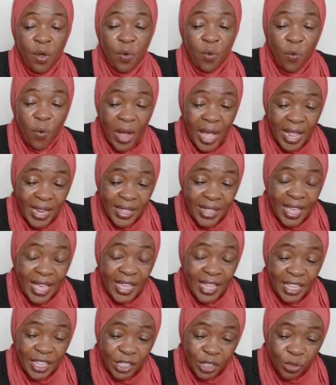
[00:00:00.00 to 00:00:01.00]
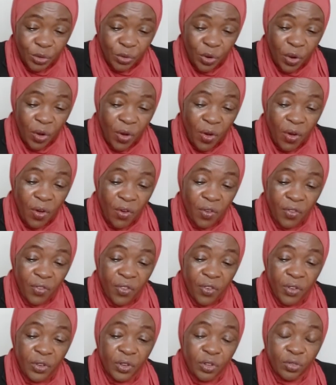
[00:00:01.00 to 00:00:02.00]
when the issue of
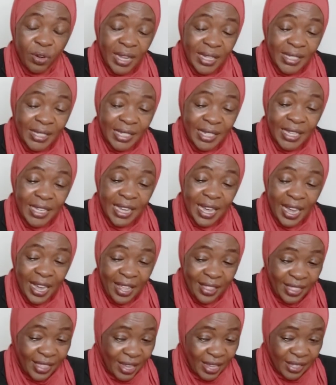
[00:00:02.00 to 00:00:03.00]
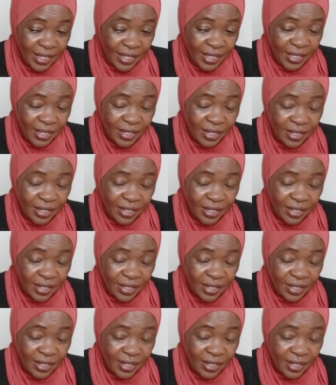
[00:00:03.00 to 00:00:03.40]
trusting others,